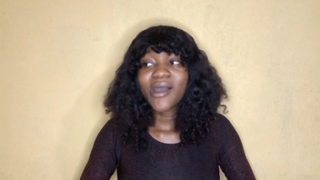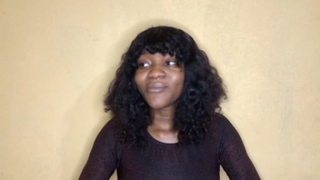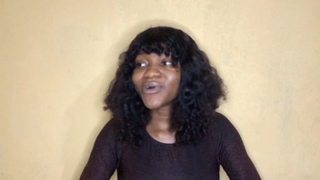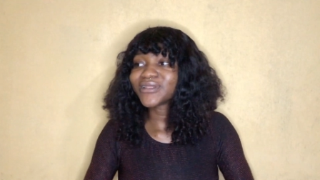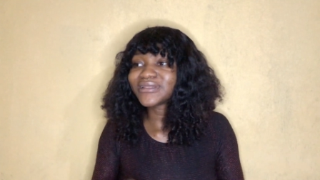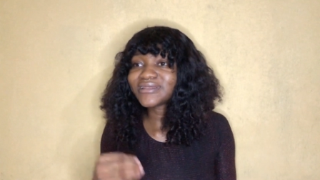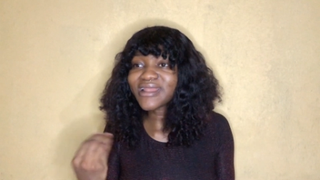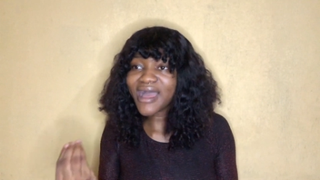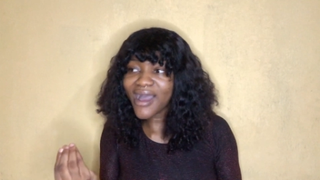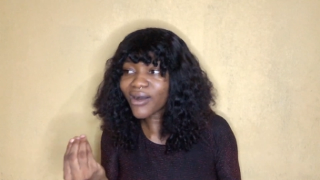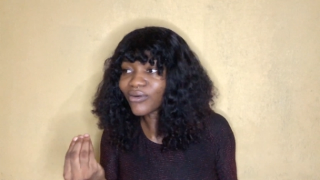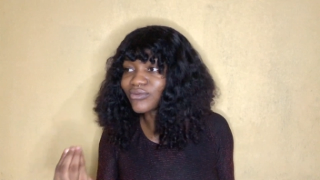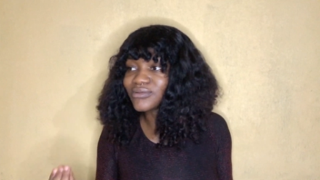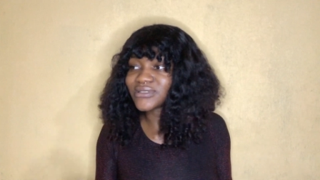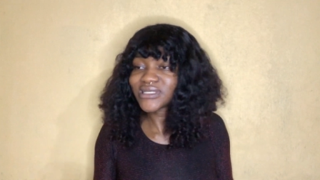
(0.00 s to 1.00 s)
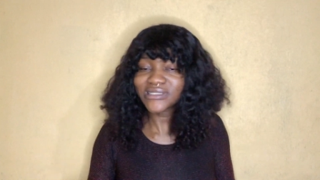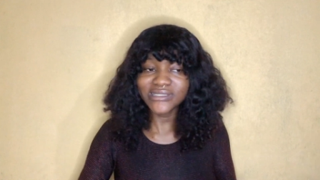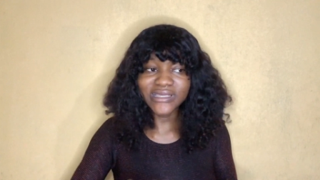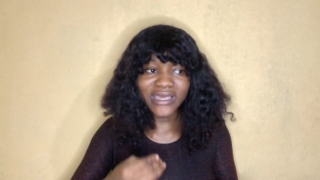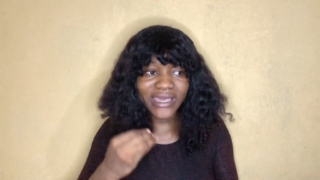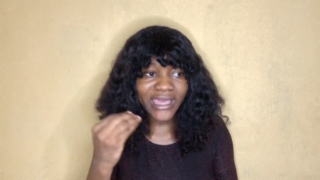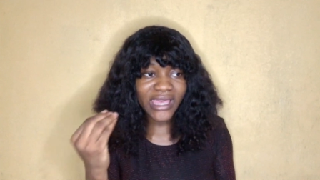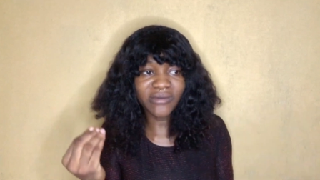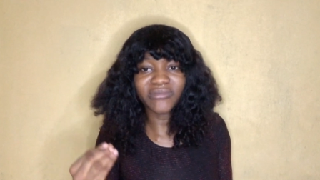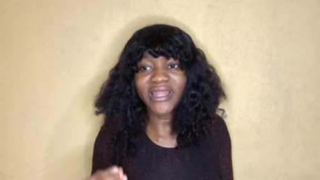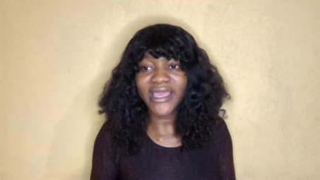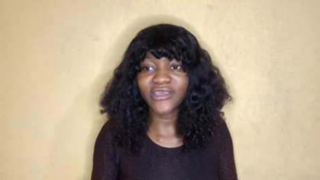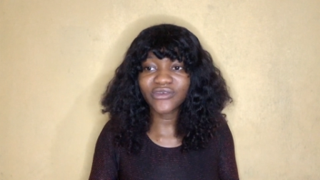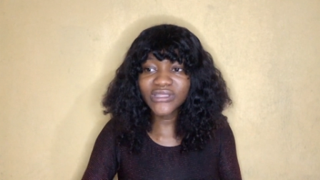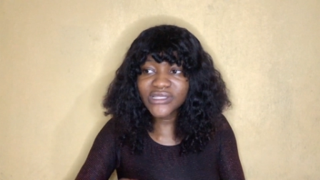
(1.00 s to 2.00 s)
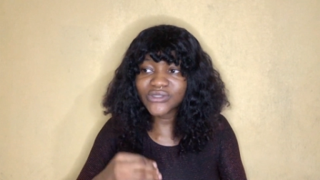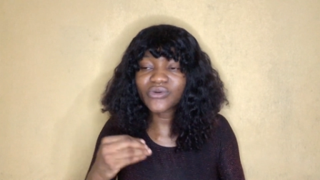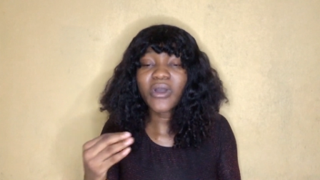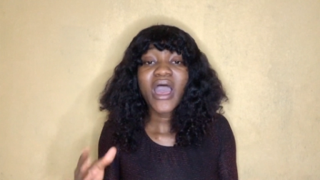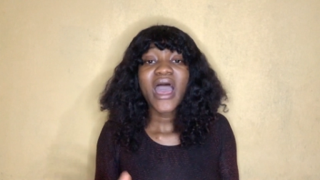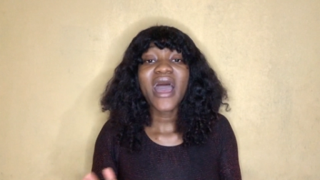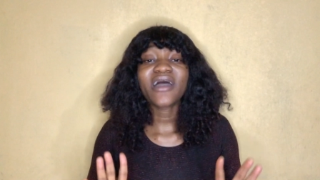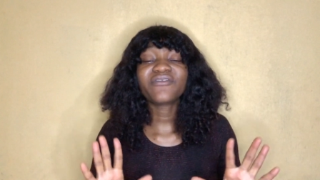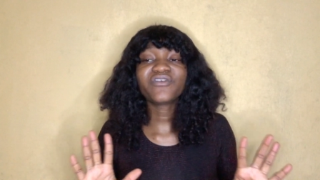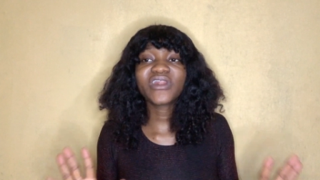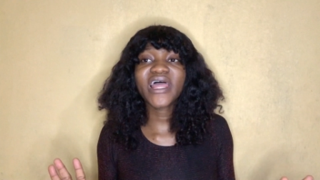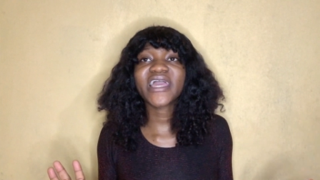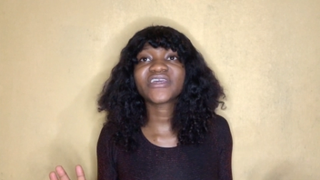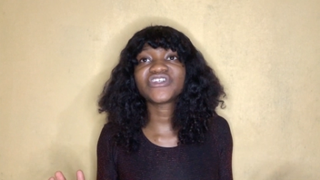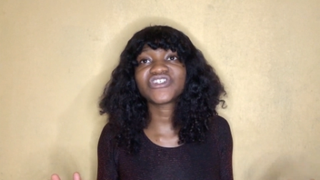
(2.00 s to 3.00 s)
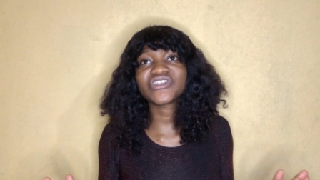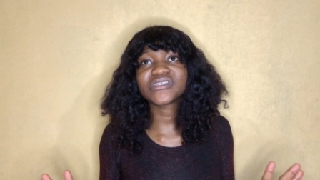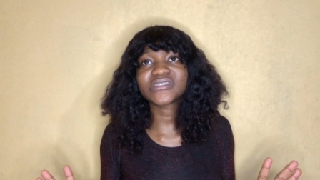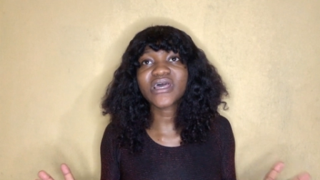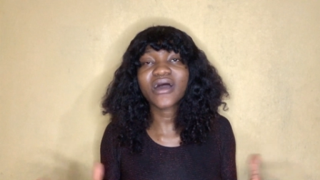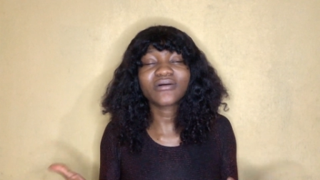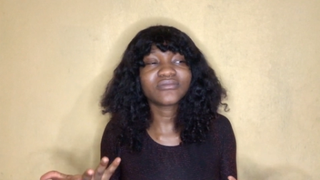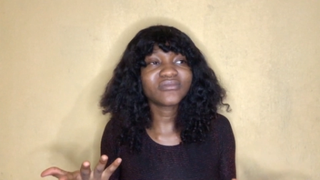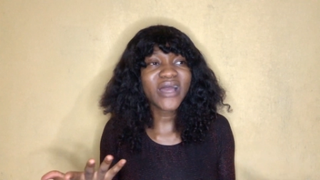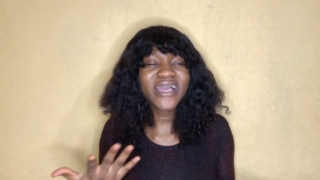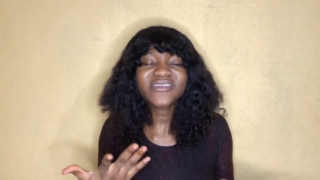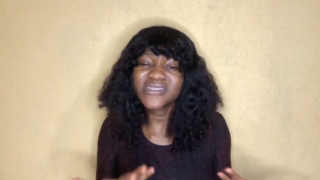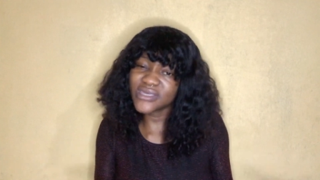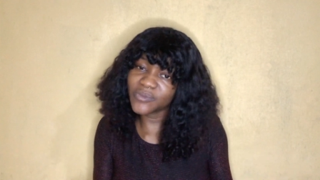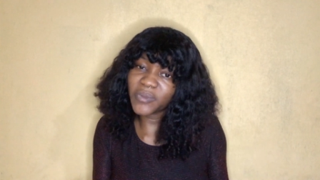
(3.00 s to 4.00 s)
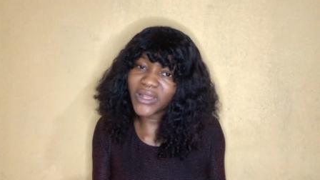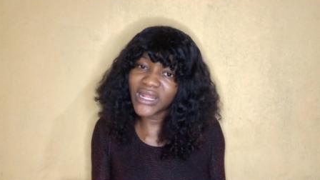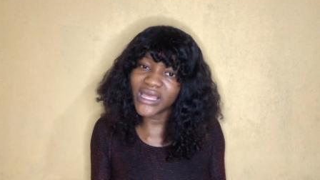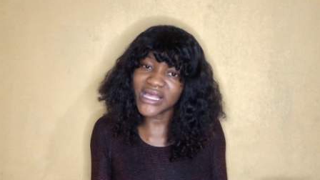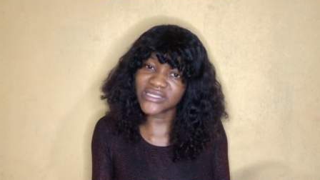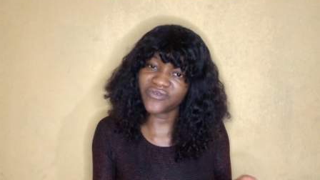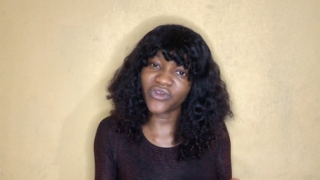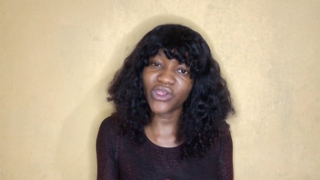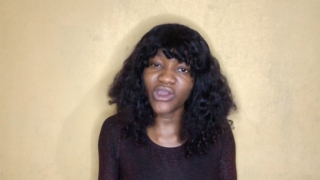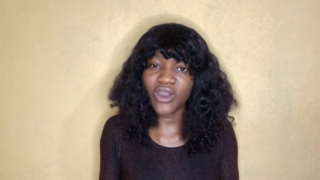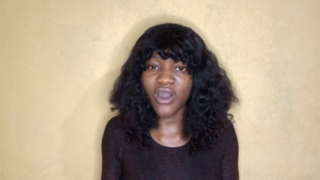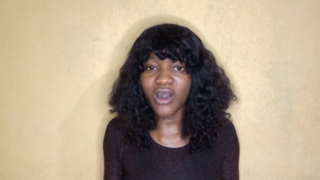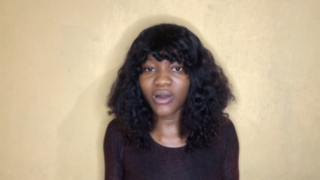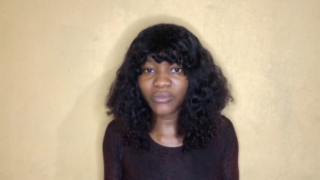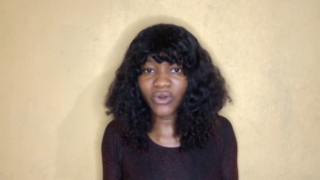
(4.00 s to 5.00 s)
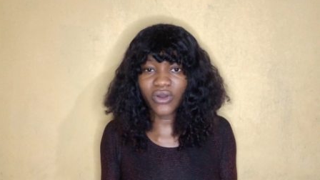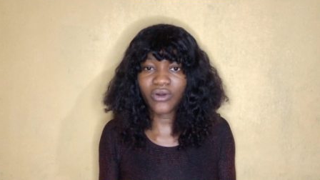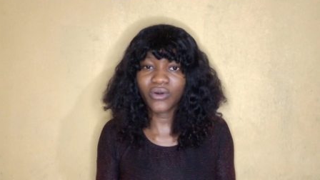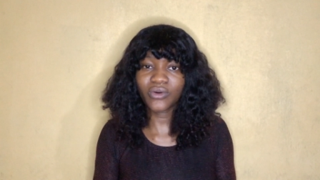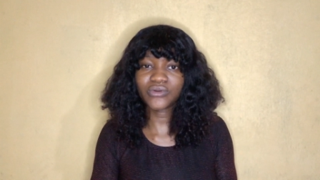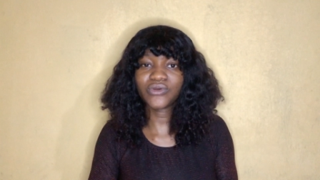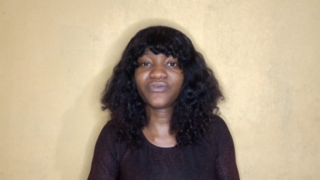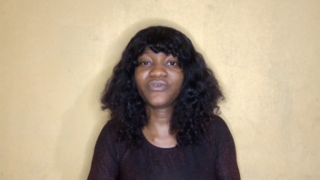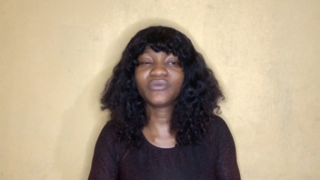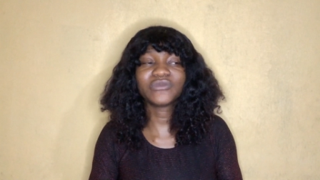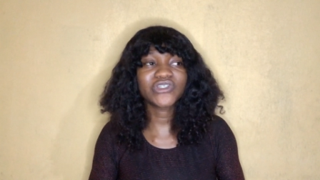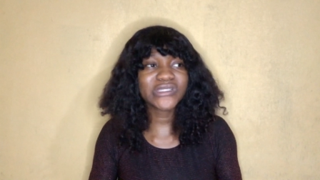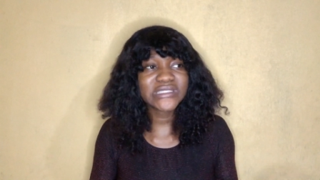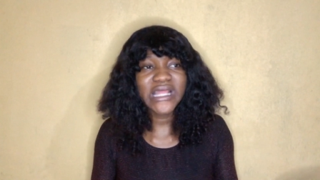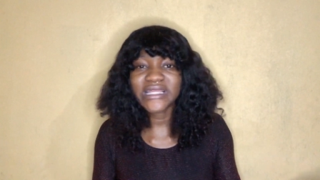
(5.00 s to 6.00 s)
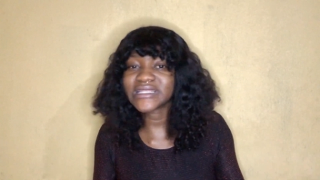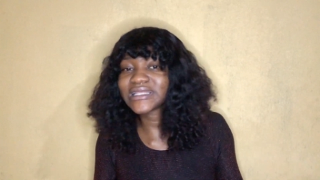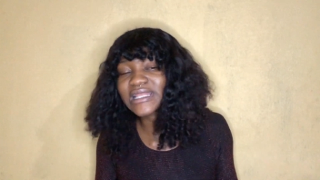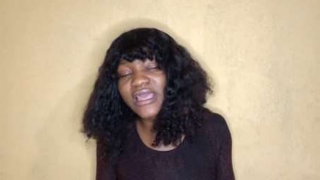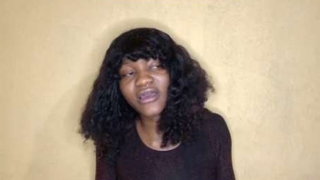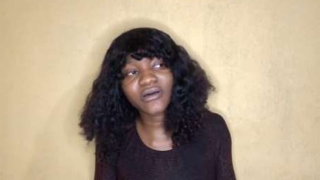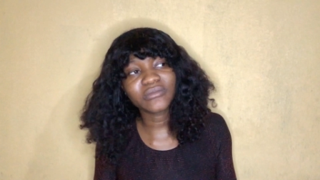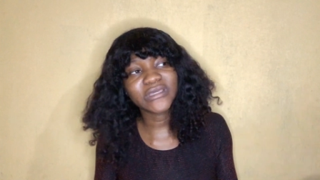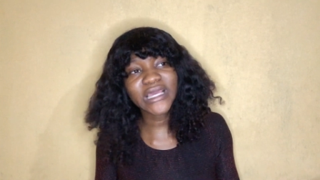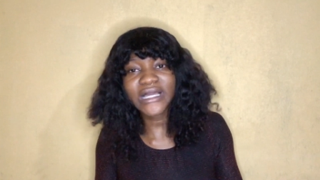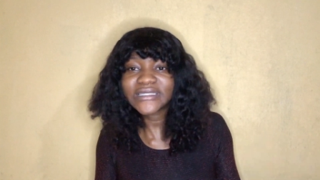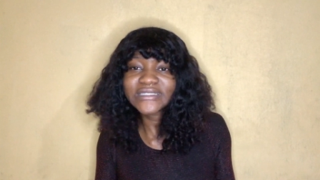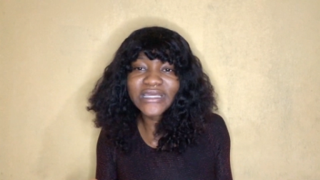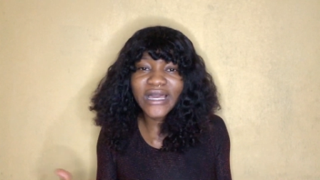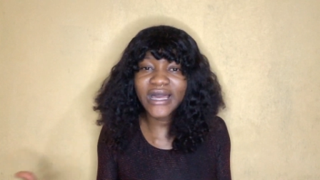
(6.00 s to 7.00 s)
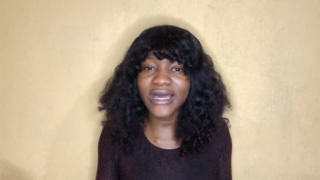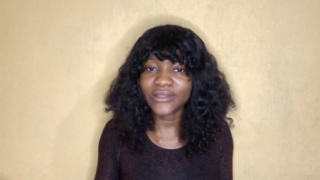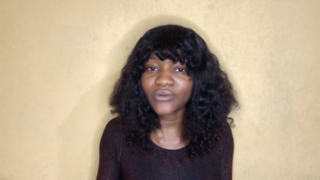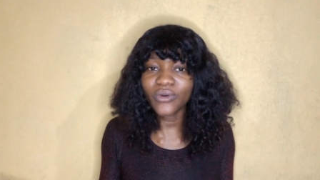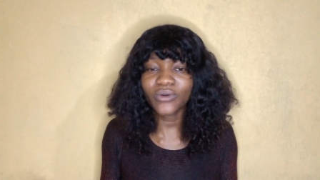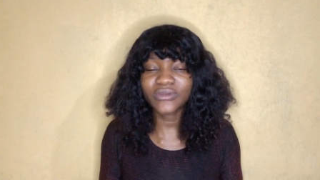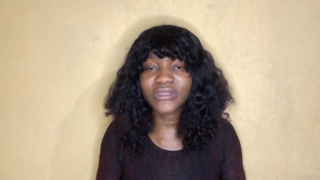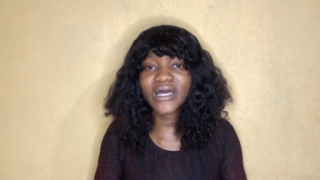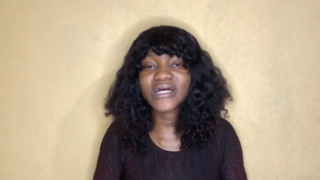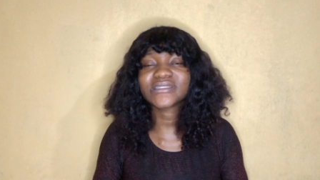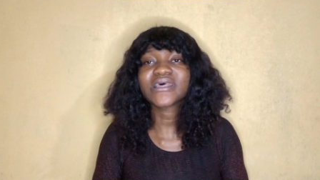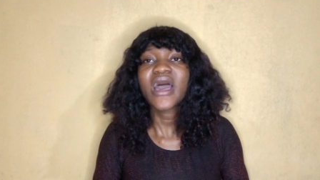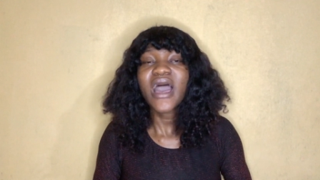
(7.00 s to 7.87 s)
But now this is a game. Like, you need to. I feel like she's I see Peleng as a very calm girl. You feel me? Just like Yaya and all that,